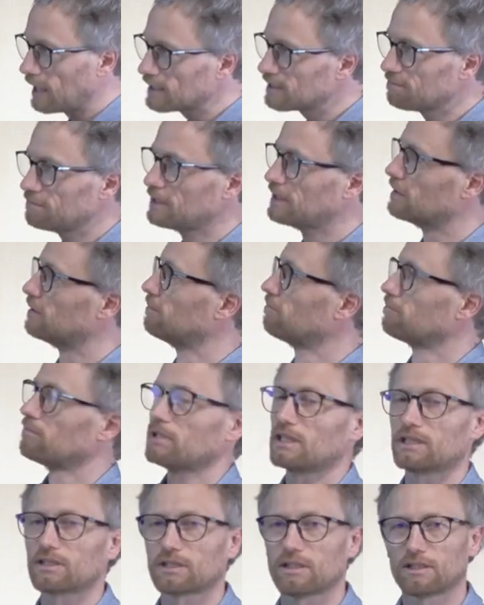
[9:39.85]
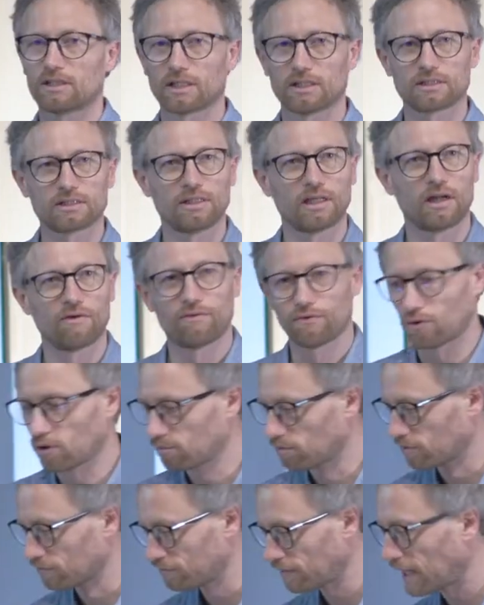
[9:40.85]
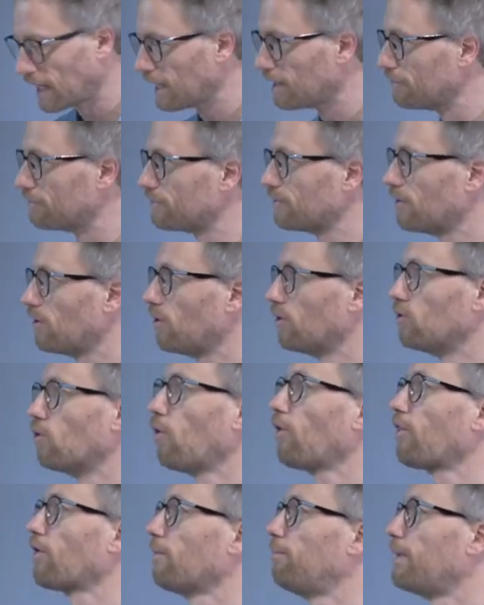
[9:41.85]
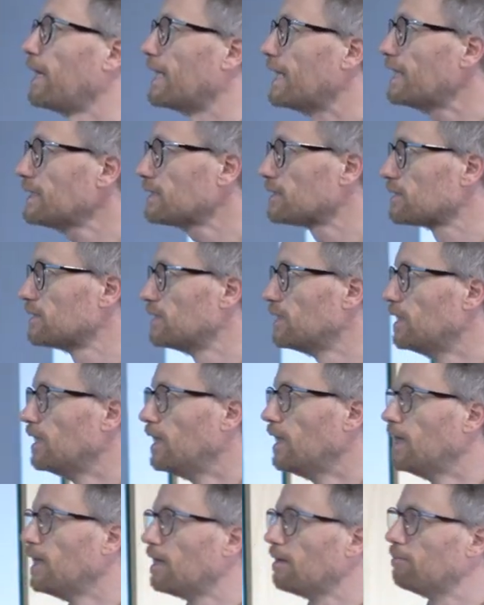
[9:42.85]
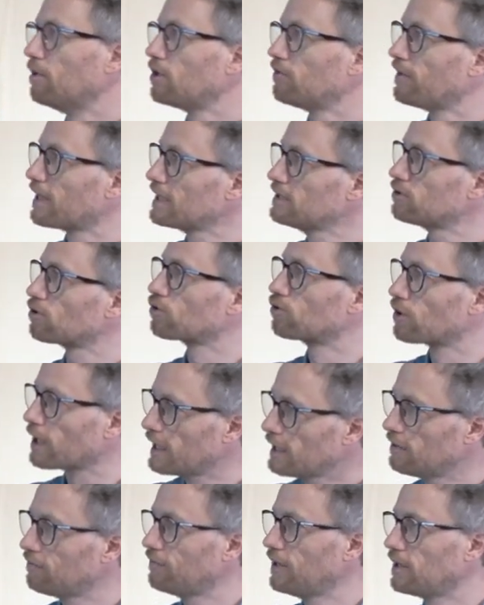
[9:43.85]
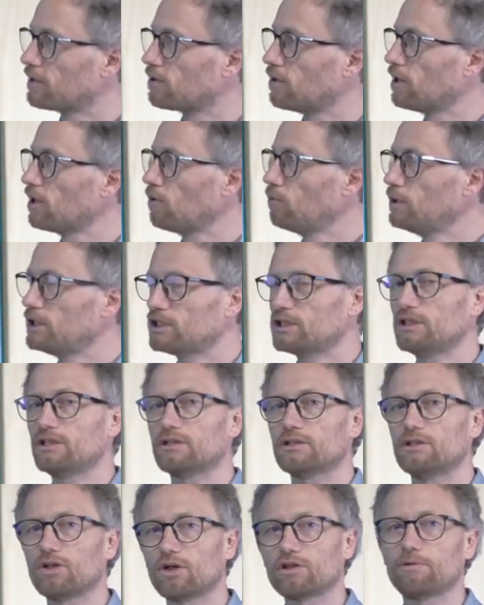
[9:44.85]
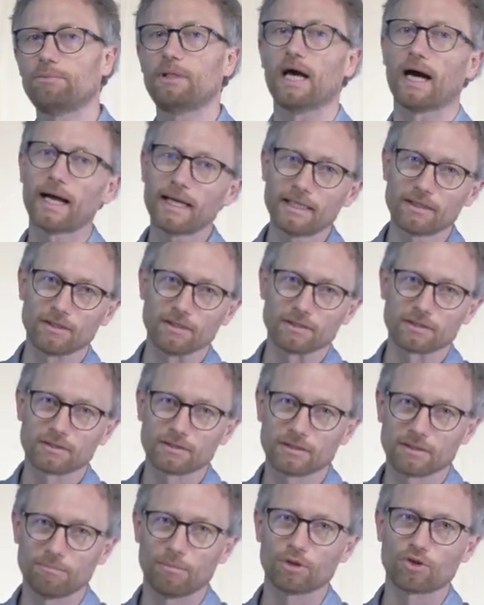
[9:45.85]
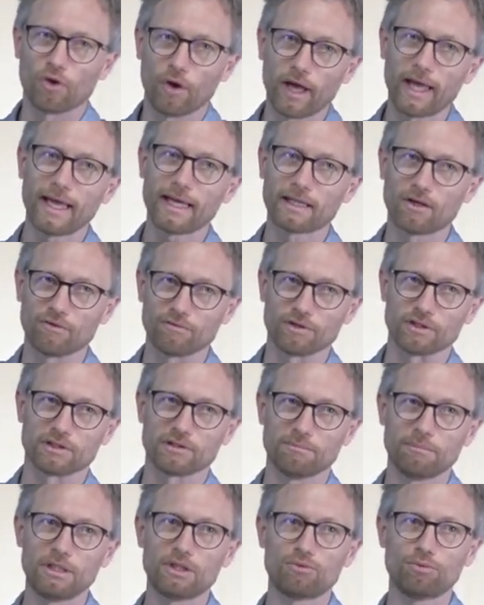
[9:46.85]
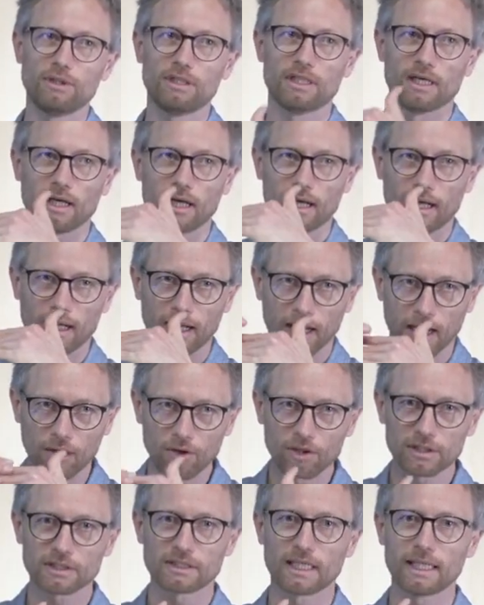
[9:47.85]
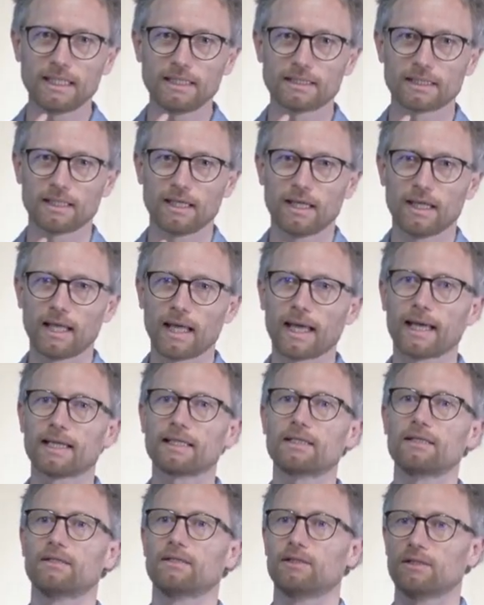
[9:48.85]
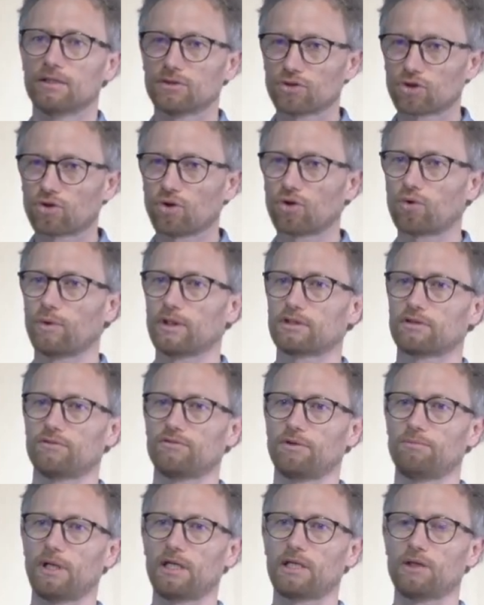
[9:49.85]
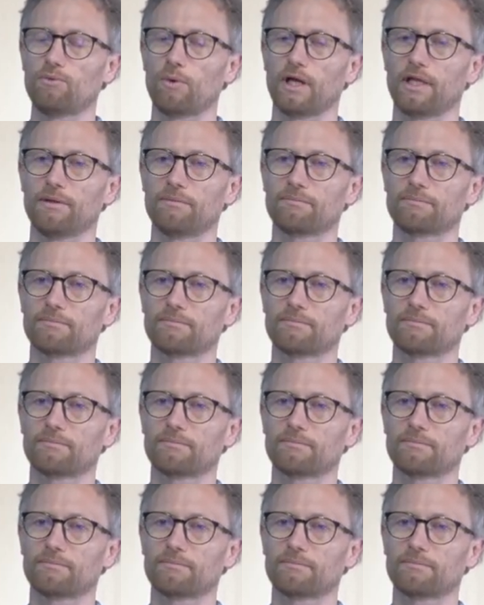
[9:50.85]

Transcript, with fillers: has been extraterrestrial form of life on other planets, but there is a great filter which is not behind us, but ahead of us, between our state and the conquest of the Milky Way.